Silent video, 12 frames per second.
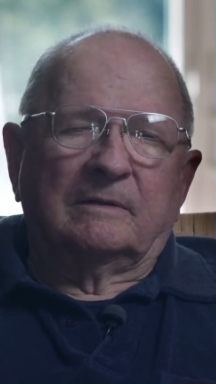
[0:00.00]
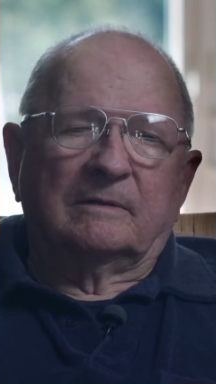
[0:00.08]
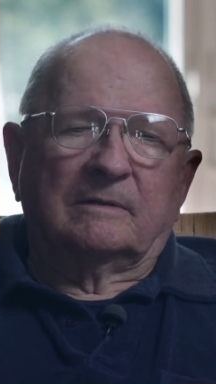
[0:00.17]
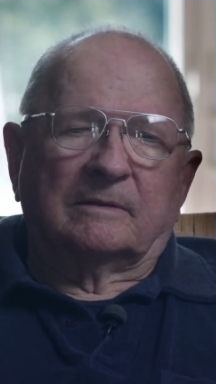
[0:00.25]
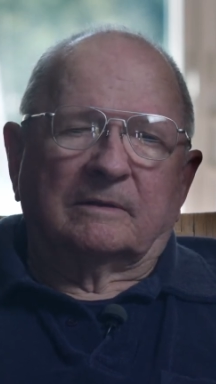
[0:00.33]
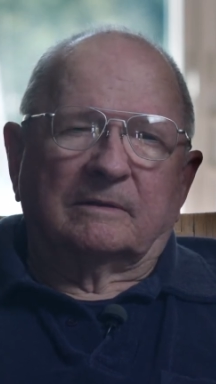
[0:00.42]
No
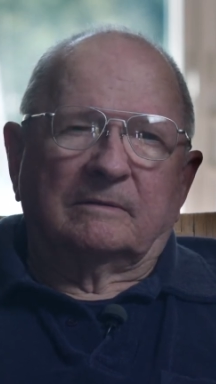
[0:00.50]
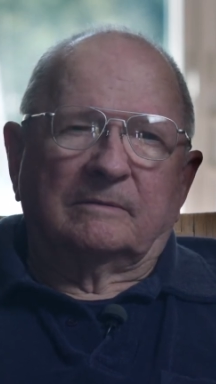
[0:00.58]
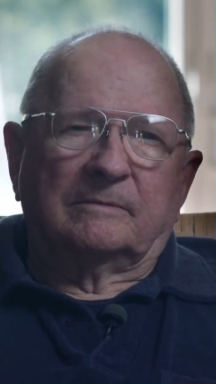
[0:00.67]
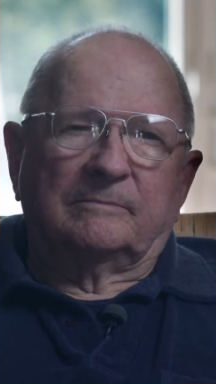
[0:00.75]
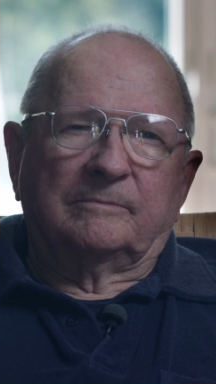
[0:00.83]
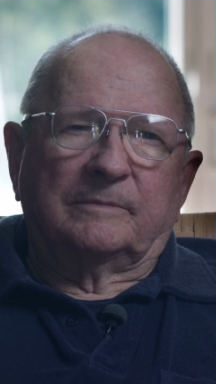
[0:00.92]

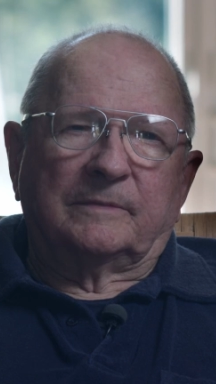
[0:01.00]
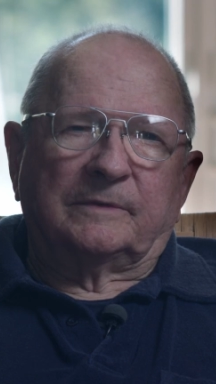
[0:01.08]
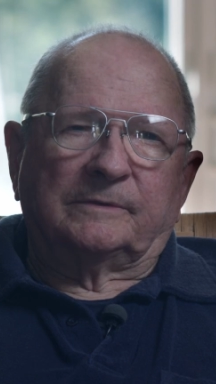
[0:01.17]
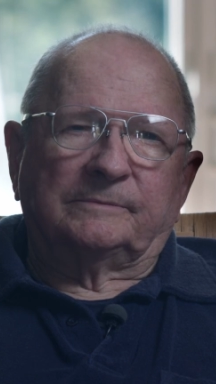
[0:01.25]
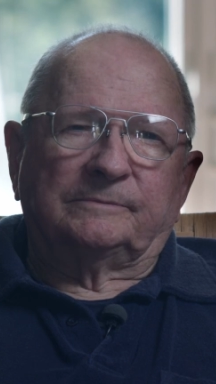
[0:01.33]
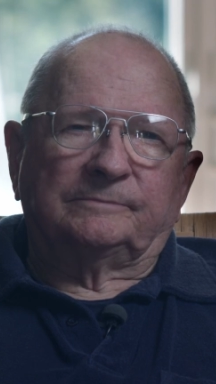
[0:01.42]

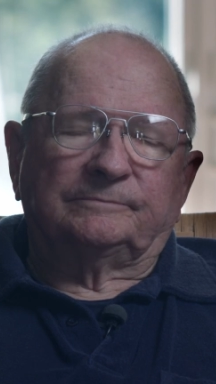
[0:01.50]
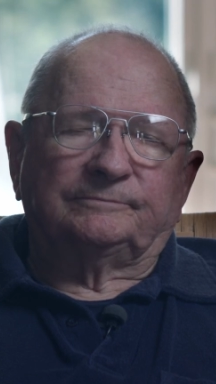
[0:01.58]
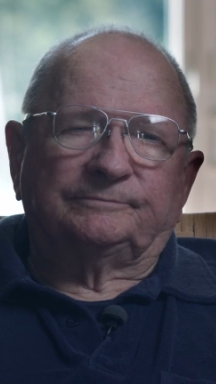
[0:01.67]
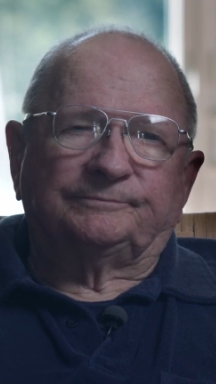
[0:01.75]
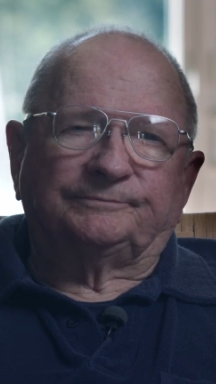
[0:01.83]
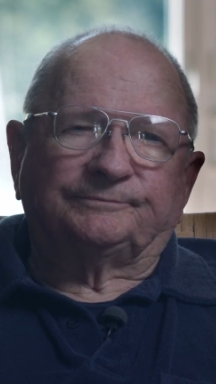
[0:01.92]
problem.
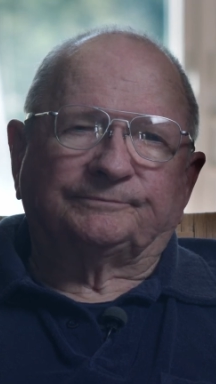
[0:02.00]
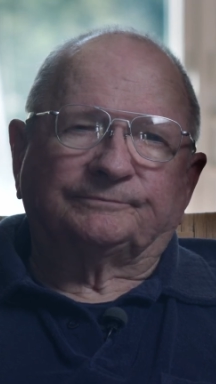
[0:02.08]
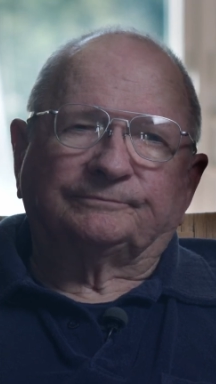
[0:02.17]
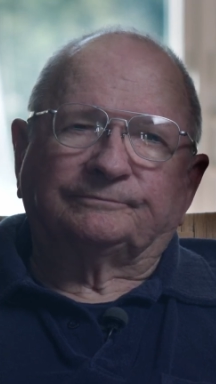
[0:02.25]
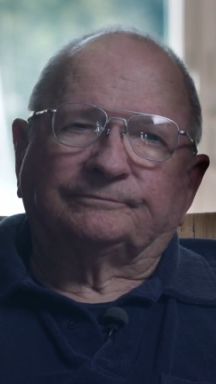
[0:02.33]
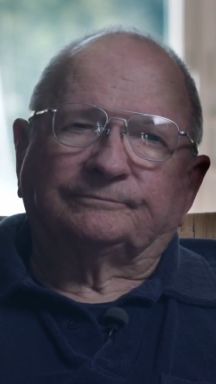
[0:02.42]
Describe, if you
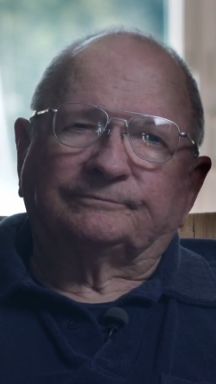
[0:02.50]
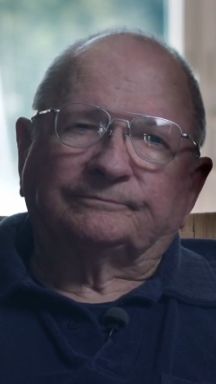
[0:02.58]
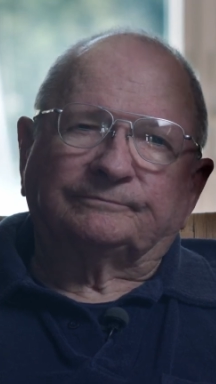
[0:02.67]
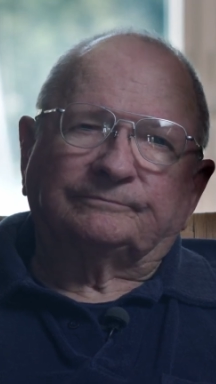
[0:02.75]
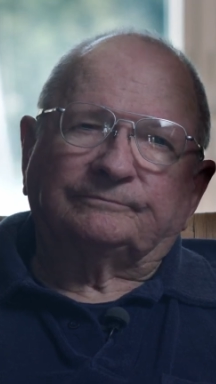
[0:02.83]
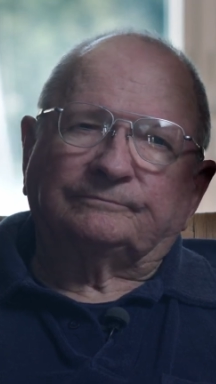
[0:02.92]
would, a little
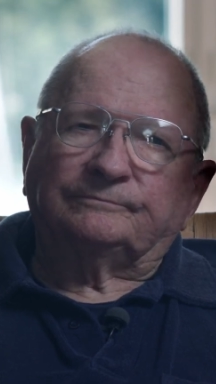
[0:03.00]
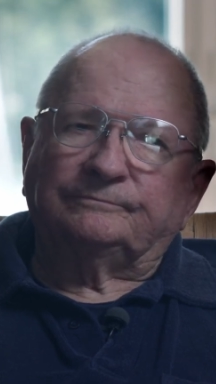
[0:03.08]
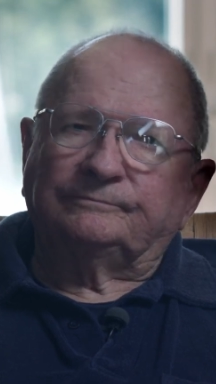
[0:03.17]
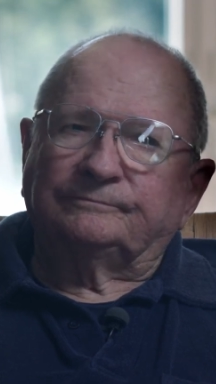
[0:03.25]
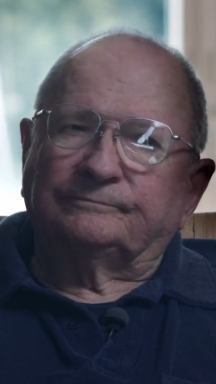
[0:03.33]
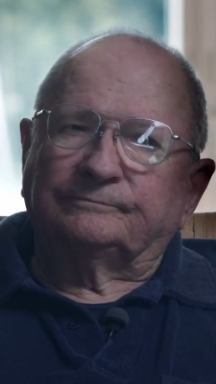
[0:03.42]
bit about your
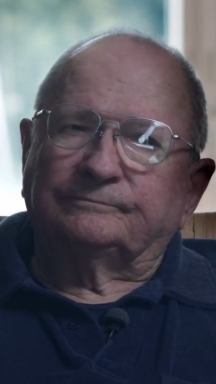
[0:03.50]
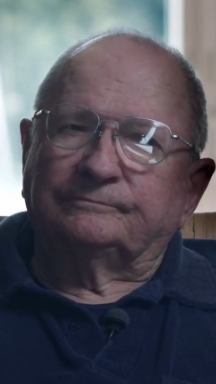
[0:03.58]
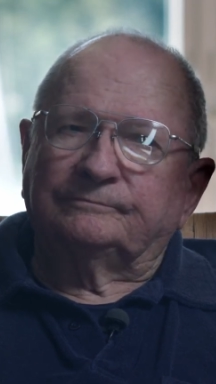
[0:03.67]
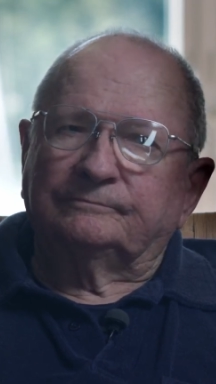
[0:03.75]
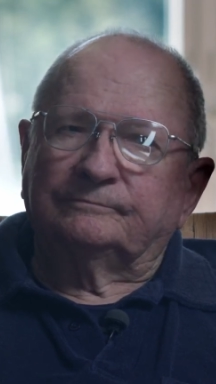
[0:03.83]
shoot down.